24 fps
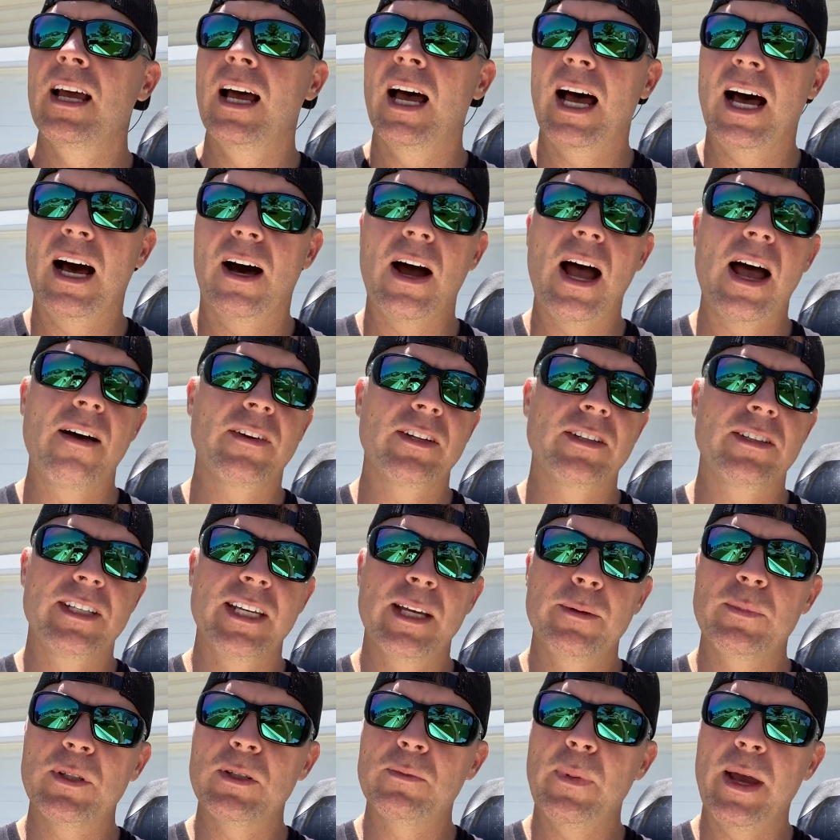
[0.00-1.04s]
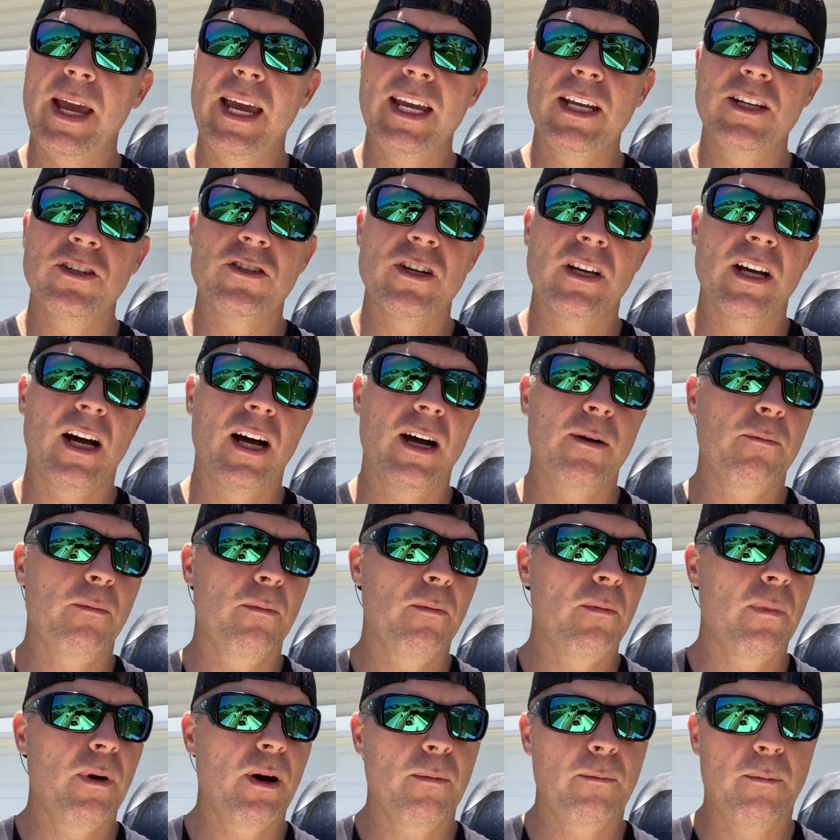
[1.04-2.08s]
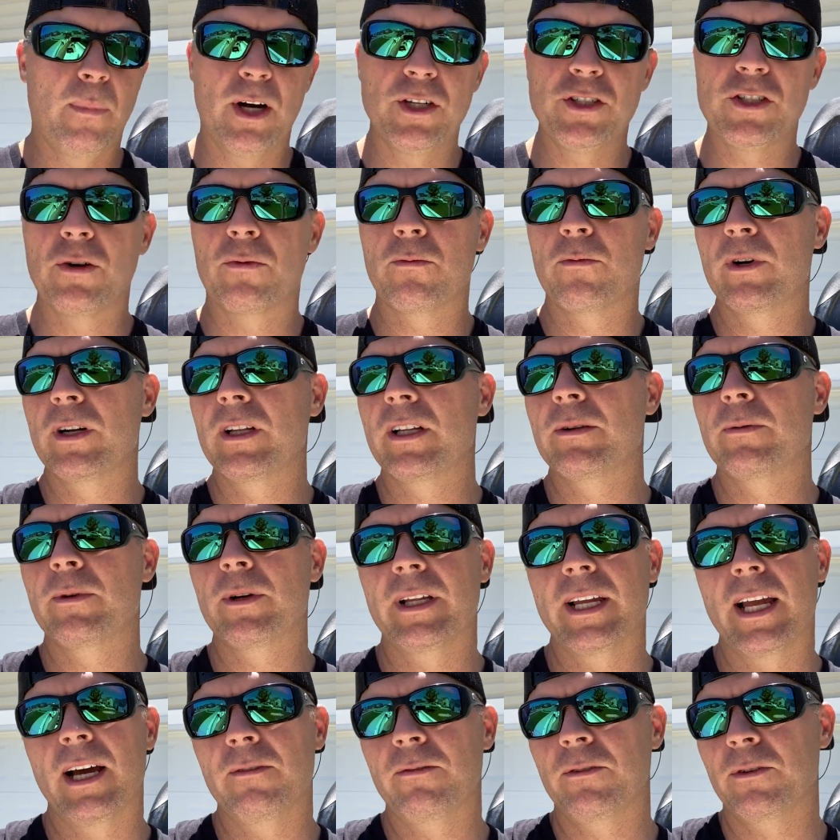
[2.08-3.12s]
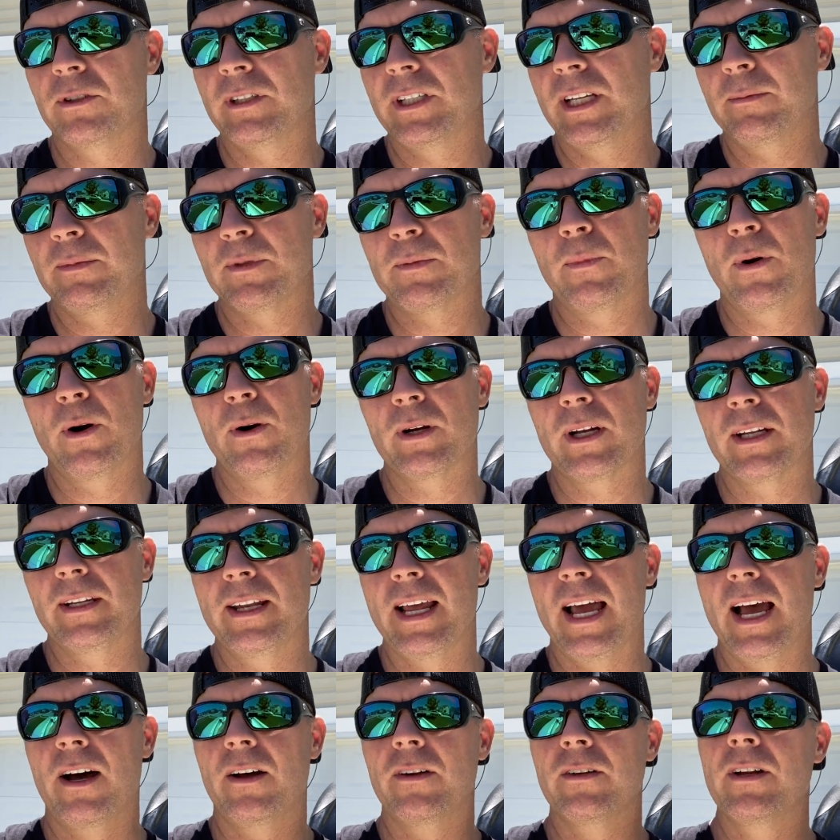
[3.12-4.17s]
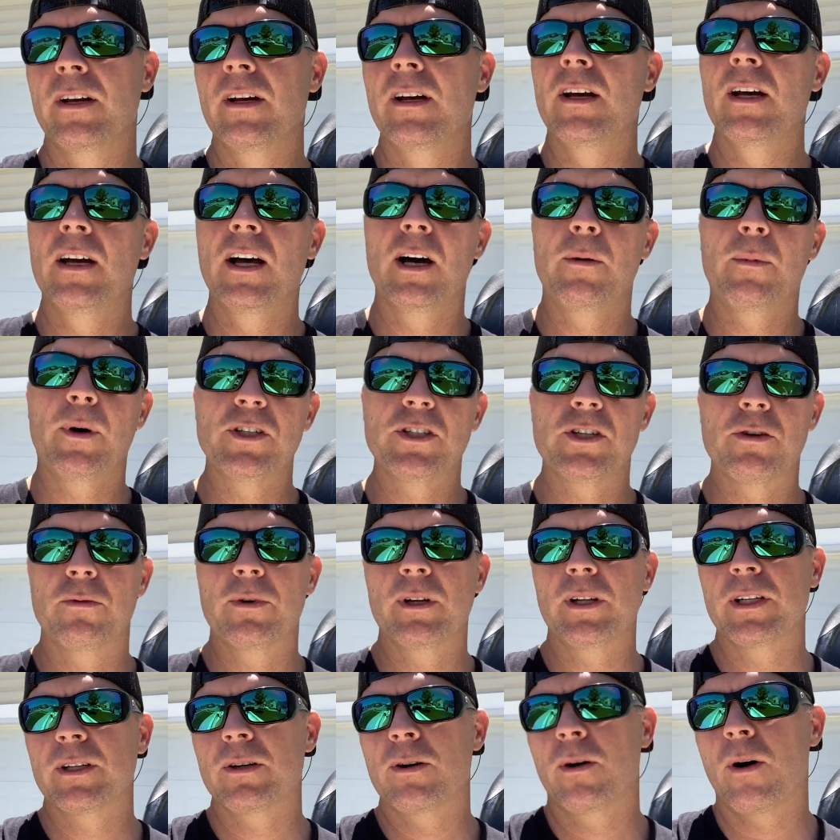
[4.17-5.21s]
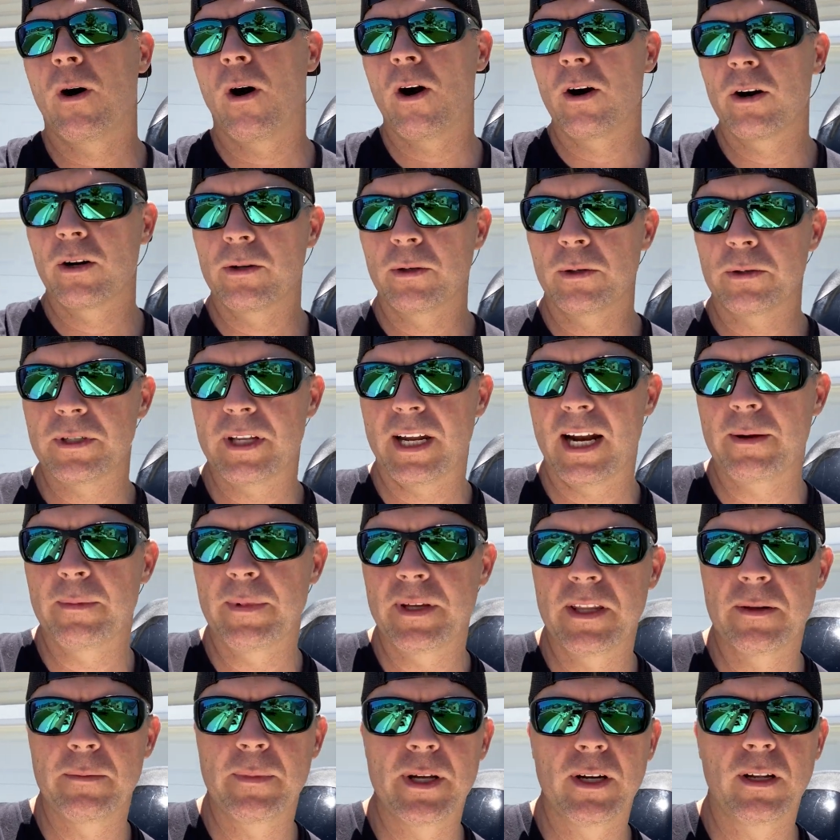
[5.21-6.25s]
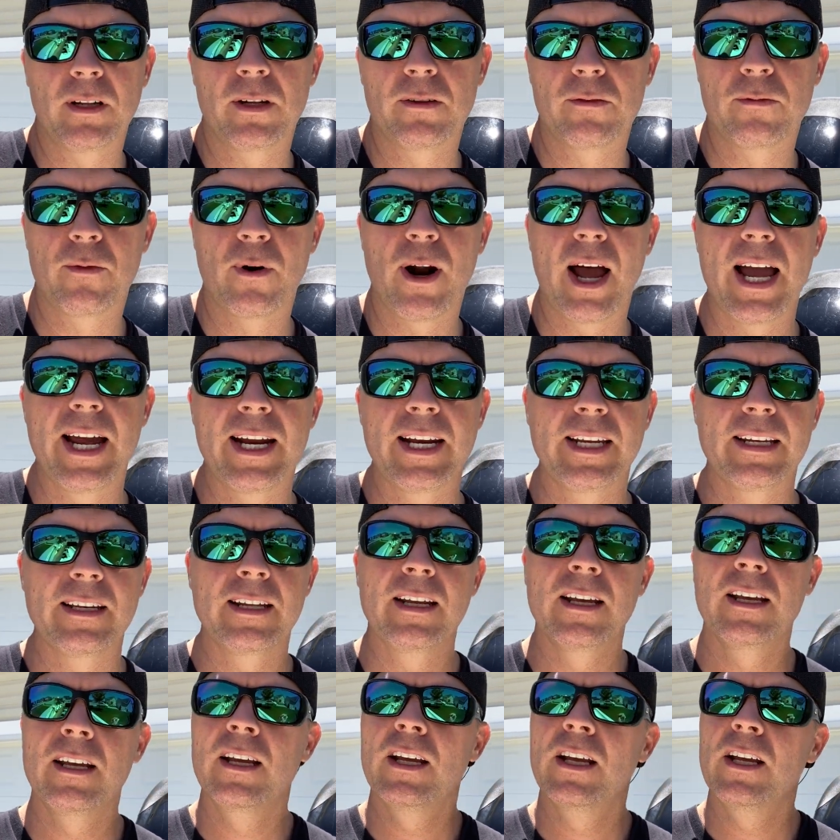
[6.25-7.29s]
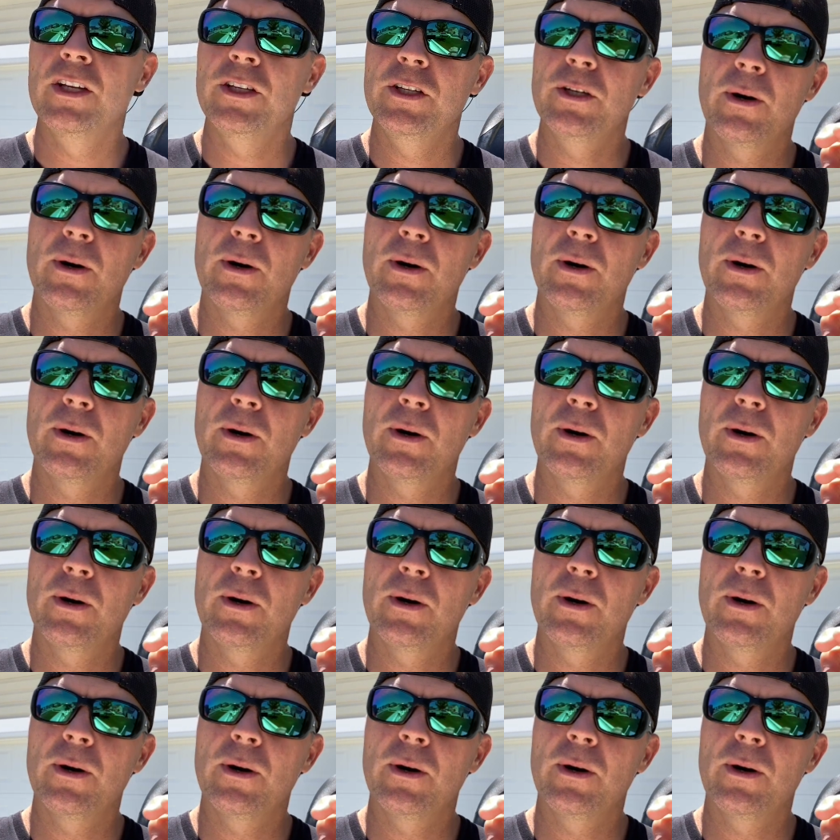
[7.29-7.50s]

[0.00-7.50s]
I'll have a tips page, a bunch of really, really helpful tips broken down, a bunch of really cool articles that I'm in the middle of writing.